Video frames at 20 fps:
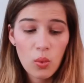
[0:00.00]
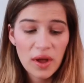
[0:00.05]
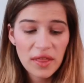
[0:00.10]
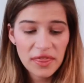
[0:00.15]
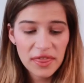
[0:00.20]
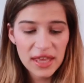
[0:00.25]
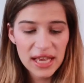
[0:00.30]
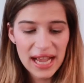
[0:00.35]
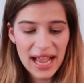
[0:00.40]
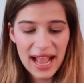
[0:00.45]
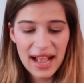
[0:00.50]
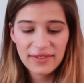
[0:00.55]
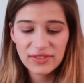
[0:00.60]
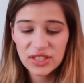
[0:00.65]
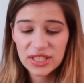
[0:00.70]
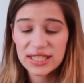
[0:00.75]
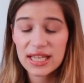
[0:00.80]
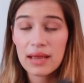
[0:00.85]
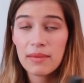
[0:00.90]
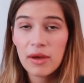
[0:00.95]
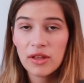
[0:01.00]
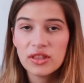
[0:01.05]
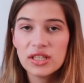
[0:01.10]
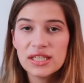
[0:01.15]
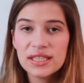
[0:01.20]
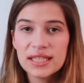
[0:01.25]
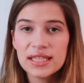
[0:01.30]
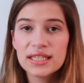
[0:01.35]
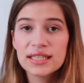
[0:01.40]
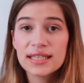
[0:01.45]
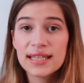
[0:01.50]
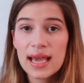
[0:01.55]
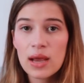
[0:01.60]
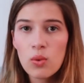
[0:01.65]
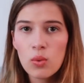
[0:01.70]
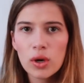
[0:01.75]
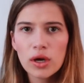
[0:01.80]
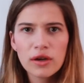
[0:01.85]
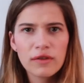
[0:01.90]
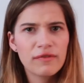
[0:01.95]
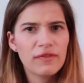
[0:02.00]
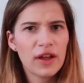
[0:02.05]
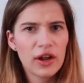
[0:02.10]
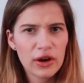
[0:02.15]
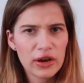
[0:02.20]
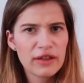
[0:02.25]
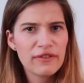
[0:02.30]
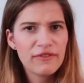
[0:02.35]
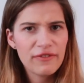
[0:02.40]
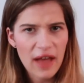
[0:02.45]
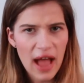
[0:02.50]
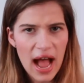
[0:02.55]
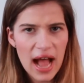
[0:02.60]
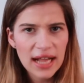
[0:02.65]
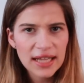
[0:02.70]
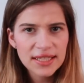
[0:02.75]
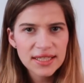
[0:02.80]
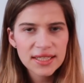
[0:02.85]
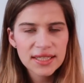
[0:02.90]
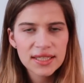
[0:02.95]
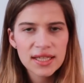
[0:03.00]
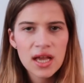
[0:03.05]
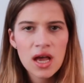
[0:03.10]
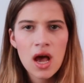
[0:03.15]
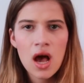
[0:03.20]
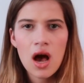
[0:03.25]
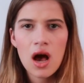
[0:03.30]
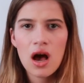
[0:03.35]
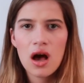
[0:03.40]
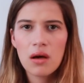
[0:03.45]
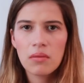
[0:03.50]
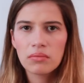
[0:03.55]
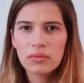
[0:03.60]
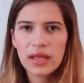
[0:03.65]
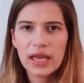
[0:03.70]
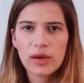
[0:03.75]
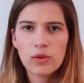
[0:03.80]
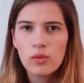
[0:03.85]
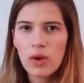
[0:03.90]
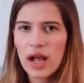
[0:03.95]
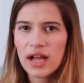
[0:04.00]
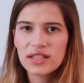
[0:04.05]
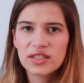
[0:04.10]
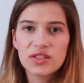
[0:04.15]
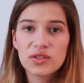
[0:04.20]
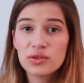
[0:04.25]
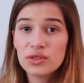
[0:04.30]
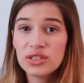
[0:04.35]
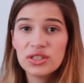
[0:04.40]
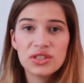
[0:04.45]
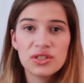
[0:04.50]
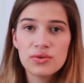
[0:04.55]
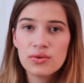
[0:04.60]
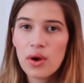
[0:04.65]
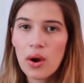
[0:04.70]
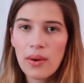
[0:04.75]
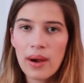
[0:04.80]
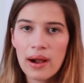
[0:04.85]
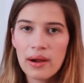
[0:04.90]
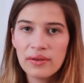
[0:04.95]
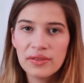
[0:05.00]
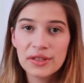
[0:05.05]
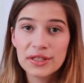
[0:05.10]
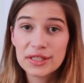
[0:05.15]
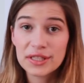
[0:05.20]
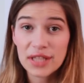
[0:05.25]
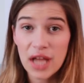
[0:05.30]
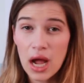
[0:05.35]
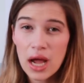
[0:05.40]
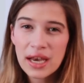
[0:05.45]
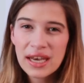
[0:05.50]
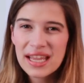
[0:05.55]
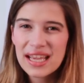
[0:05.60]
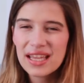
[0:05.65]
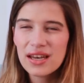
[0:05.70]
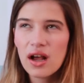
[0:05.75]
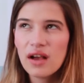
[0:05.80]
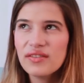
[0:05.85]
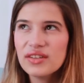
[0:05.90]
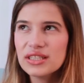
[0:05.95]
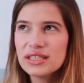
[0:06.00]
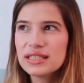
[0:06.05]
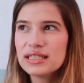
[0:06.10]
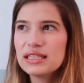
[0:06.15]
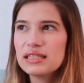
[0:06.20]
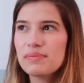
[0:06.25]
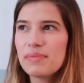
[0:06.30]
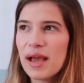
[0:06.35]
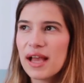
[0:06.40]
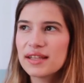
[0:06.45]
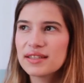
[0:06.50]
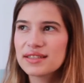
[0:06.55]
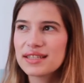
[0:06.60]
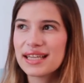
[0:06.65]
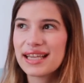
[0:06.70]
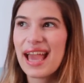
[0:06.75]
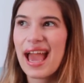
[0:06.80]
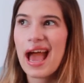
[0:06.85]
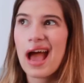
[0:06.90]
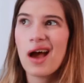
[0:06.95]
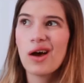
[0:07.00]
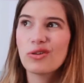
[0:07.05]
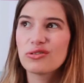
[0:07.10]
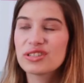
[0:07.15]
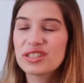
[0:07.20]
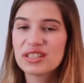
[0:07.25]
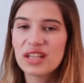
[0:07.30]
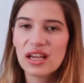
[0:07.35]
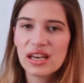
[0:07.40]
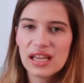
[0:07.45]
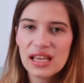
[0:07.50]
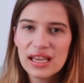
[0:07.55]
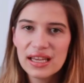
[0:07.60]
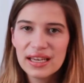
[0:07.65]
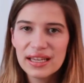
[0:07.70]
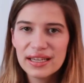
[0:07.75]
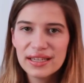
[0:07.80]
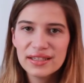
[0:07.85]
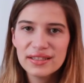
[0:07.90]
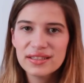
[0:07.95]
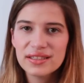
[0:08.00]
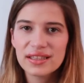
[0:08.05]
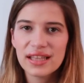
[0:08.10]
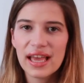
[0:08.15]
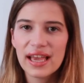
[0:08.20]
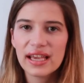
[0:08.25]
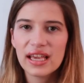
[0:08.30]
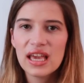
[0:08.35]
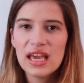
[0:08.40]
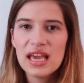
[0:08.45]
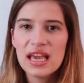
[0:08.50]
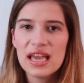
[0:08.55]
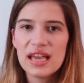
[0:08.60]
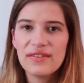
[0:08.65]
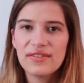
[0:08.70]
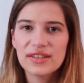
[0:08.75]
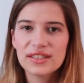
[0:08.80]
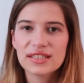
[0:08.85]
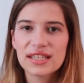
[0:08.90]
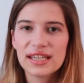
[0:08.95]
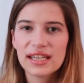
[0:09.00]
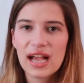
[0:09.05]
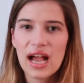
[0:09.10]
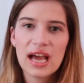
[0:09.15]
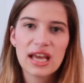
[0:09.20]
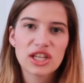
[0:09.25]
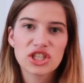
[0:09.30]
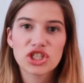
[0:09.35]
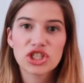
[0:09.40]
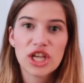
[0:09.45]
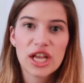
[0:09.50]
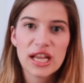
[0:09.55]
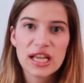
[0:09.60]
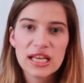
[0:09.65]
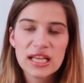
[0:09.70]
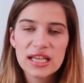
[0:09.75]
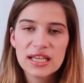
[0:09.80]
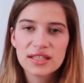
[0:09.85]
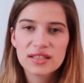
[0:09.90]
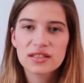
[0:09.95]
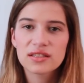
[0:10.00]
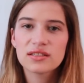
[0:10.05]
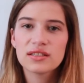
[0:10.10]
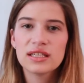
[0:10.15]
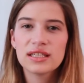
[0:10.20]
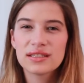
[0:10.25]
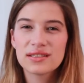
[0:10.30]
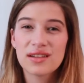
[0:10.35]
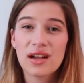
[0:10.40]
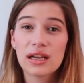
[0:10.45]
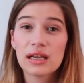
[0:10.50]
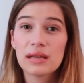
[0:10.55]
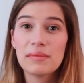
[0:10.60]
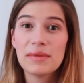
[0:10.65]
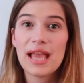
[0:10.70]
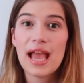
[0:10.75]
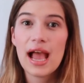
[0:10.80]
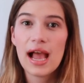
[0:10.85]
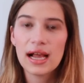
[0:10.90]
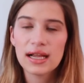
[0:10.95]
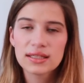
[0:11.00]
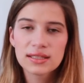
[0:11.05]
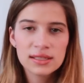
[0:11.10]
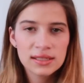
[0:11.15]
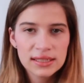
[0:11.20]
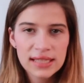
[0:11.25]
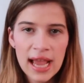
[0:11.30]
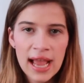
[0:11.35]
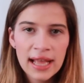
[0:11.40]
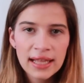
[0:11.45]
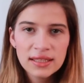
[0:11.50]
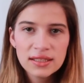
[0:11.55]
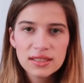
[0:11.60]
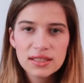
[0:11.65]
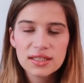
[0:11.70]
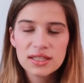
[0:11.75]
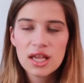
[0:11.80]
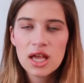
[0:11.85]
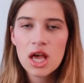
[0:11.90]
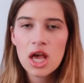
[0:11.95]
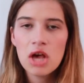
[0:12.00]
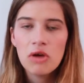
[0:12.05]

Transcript: One thing I have to say about these is they work very fast. Like as soon as you go out in the sun, it obviously depends like how sunny it is. Like if it's like kind of shady, it's not going to be as intense.